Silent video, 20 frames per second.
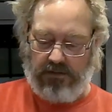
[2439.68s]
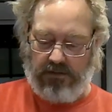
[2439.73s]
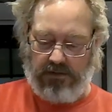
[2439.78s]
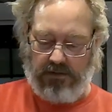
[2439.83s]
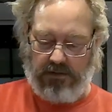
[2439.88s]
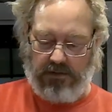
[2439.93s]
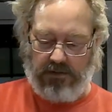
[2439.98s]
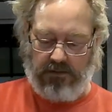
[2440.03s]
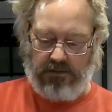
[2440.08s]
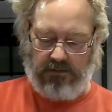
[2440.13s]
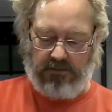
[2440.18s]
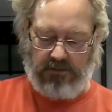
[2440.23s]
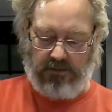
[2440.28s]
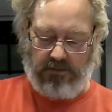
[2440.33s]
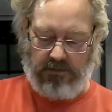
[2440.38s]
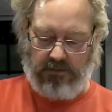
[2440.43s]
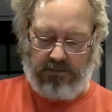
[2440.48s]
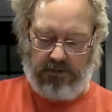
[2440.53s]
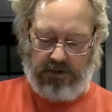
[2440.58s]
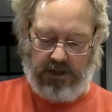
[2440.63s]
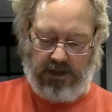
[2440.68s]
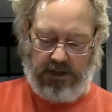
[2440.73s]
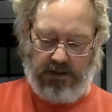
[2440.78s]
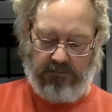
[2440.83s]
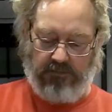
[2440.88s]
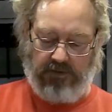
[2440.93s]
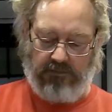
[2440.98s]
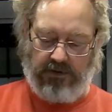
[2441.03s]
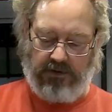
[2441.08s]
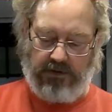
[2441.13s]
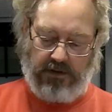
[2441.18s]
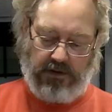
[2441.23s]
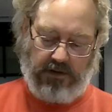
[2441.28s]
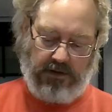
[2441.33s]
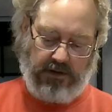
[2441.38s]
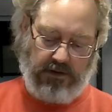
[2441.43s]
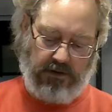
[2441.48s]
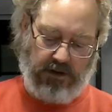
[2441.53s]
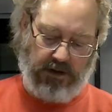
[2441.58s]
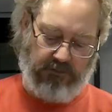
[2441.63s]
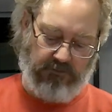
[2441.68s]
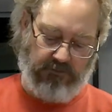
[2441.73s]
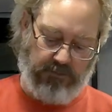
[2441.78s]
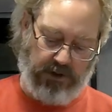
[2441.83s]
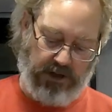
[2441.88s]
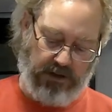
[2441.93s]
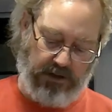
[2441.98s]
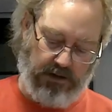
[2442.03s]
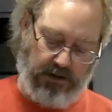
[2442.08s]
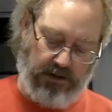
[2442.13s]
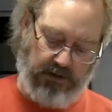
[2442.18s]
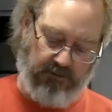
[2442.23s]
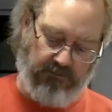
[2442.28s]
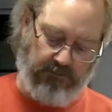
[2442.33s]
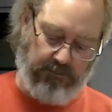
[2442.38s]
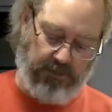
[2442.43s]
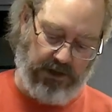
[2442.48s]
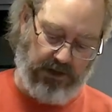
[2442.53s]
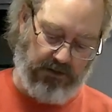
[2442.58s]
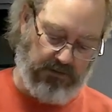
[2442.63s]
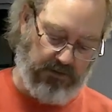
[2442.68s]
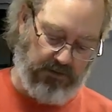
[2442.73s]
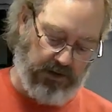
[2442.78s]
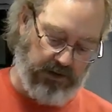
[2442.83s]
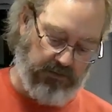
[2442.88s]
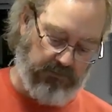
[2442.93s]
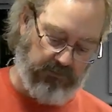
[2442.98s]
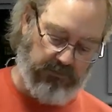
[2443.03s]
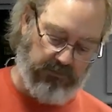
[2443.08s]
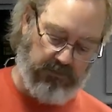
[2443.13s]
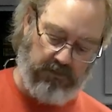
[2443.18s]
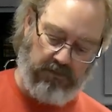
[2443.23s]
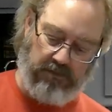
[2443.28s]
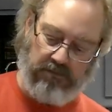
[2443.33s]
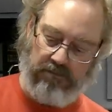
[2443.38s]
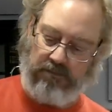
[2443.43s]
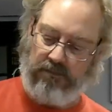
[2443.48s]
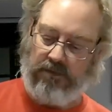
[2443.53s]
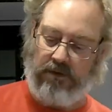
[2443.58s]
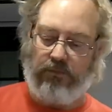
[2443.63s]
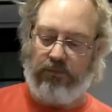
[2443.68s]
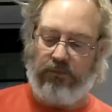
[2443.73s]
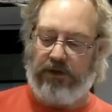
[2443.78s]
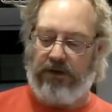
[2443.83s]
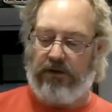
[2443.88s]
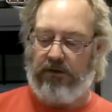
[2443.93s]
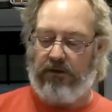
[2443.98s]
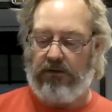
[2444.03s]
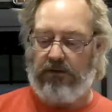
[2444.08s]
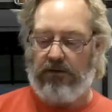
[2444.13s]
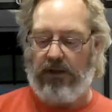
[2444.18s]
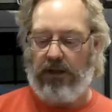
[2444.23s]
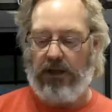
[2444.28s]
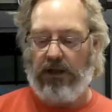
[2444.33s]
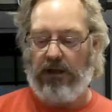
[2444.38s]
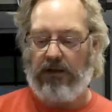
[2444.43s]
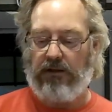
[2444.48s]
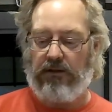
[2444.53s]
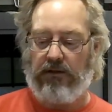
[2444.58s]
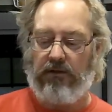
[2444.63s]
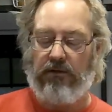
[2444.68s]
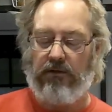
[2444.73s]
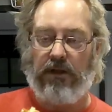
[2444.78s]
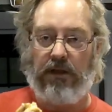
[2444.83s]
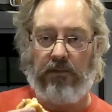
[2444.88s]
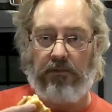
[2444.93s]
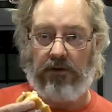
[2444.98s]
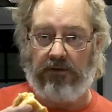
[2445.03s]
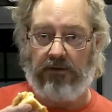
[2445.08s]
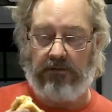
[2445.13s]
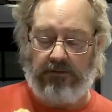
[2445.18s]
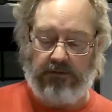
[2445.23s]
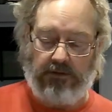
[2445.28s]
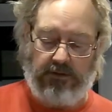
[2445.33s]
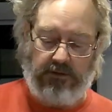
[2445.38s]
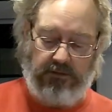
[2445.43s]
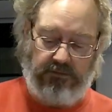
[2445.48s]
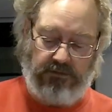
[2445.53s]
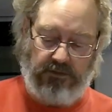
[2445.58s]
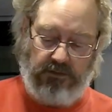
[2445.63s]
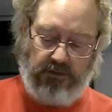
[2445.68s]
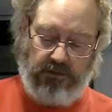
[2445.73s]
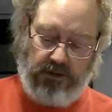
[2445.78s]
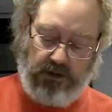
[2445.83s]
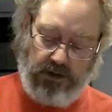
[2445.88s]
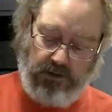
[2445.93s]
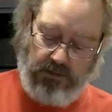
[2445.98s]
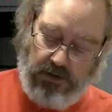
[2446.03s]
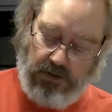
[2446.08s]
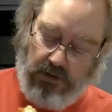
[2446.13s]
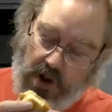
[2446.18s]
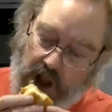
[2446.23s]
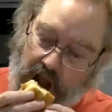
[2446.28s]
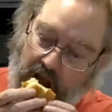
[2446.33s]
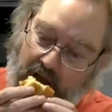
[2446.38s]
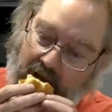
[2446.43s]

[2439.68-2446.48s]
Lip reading: Okay. So I have everything in here. I have bacon, I have beans, I have the wiener, the egg, you name it, it's all here. So here we go.